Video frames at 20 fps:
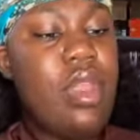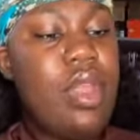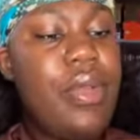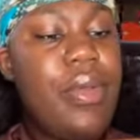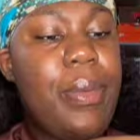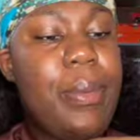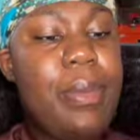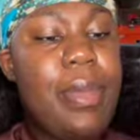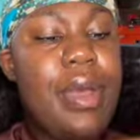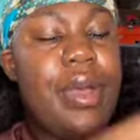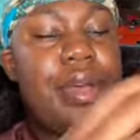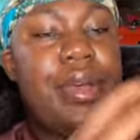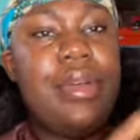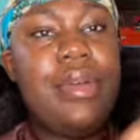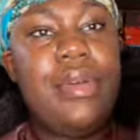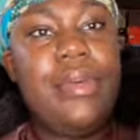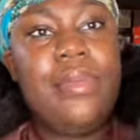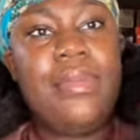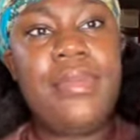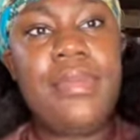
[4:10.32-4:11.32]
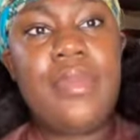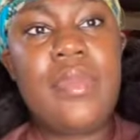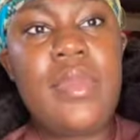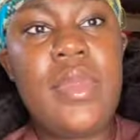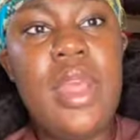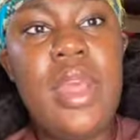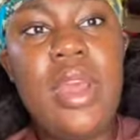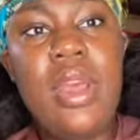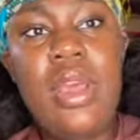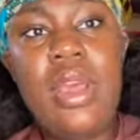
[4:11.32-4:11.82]
But
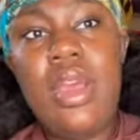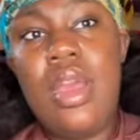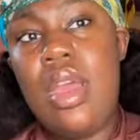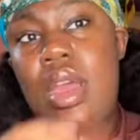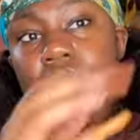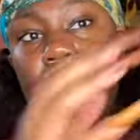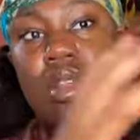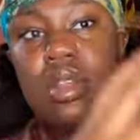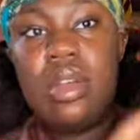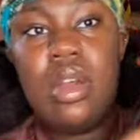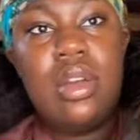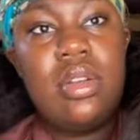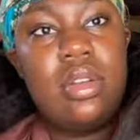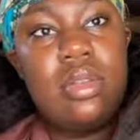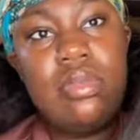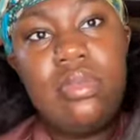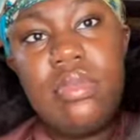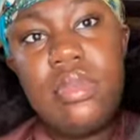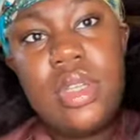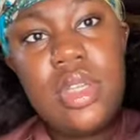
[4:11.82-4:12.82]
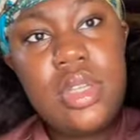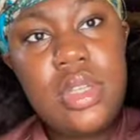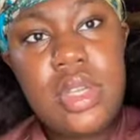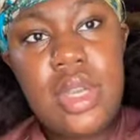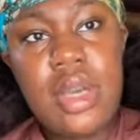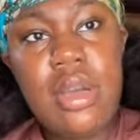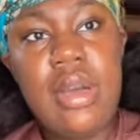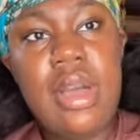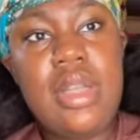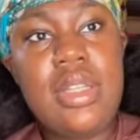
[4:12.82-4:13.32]
as y'all can
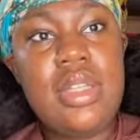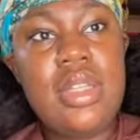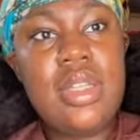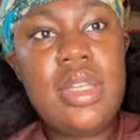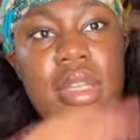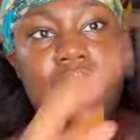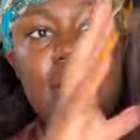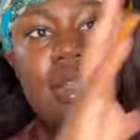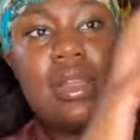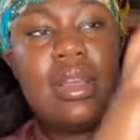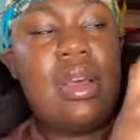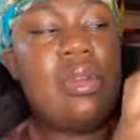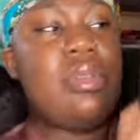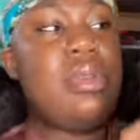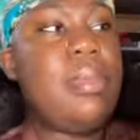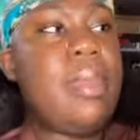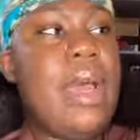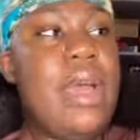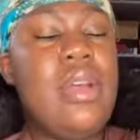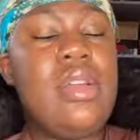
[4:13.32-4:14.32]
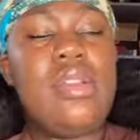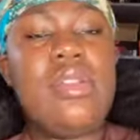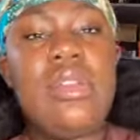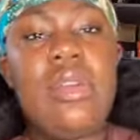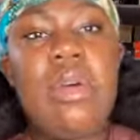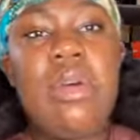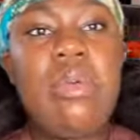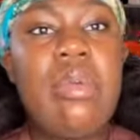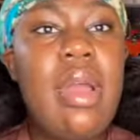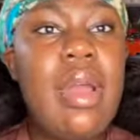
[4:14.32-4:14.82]
tell, I just took it out the back, so I
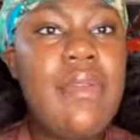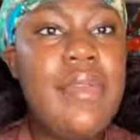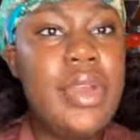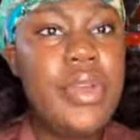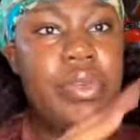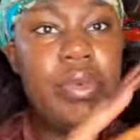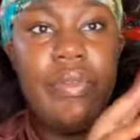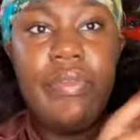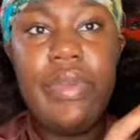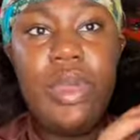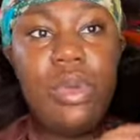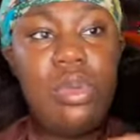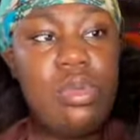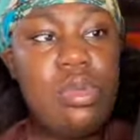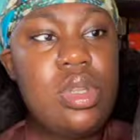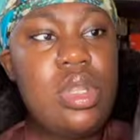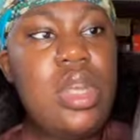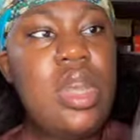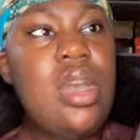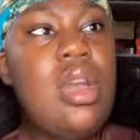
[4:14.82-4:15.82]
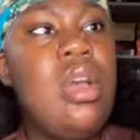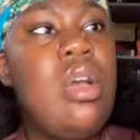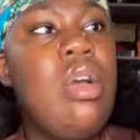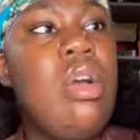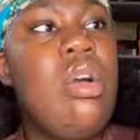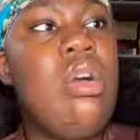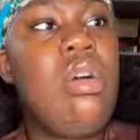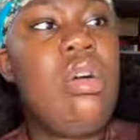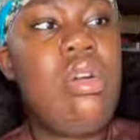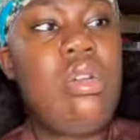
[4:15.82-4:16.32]
don't have any reviews
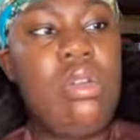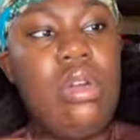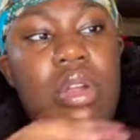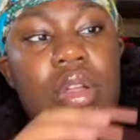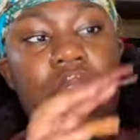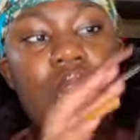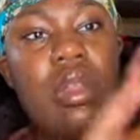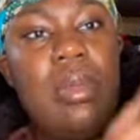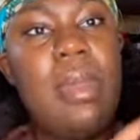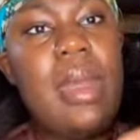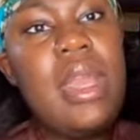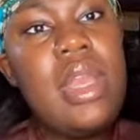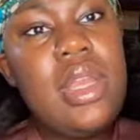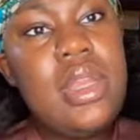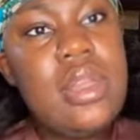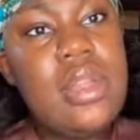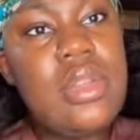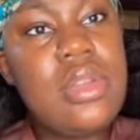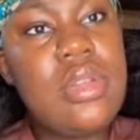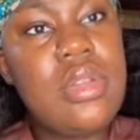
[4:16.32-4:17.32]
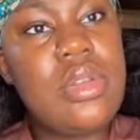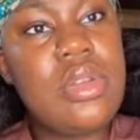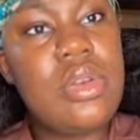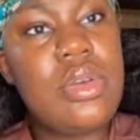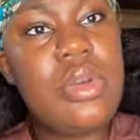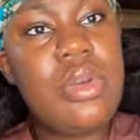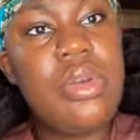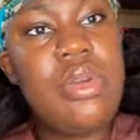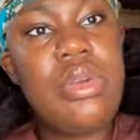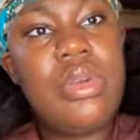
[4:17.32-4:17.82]
on the maintenance
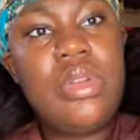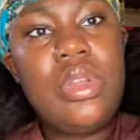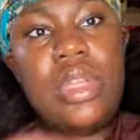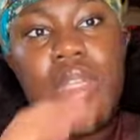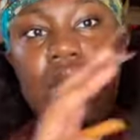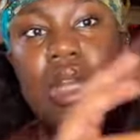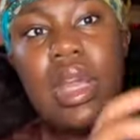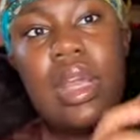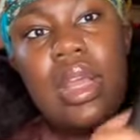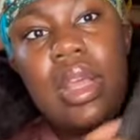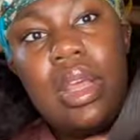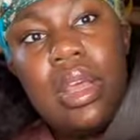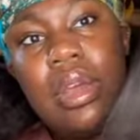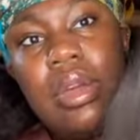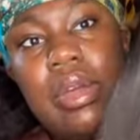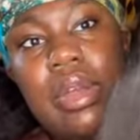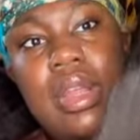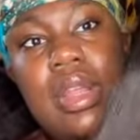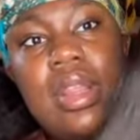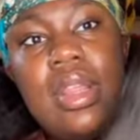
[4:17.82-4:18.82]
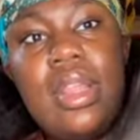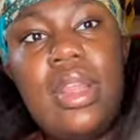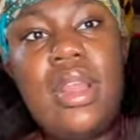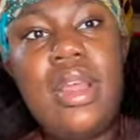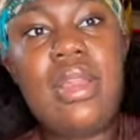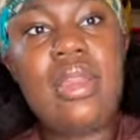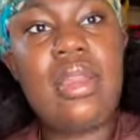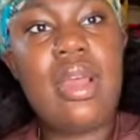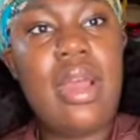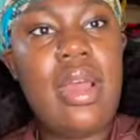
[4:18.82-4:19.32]
or the shedding or anything like
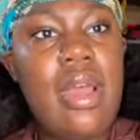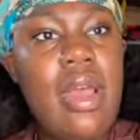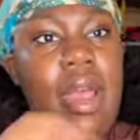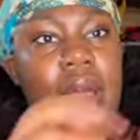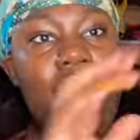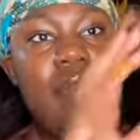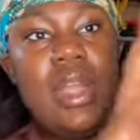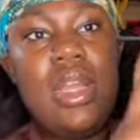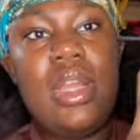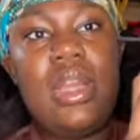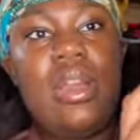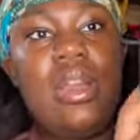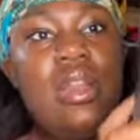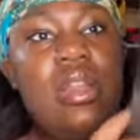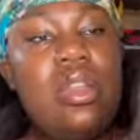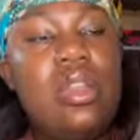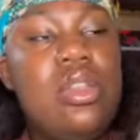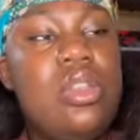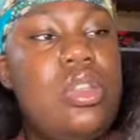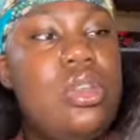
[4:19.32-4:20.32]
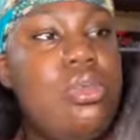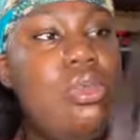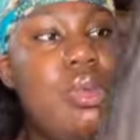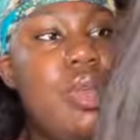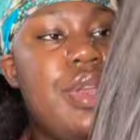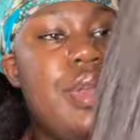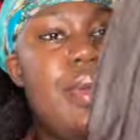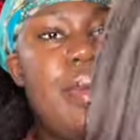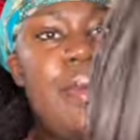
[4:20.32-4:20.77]
that. I haven't done anything to it.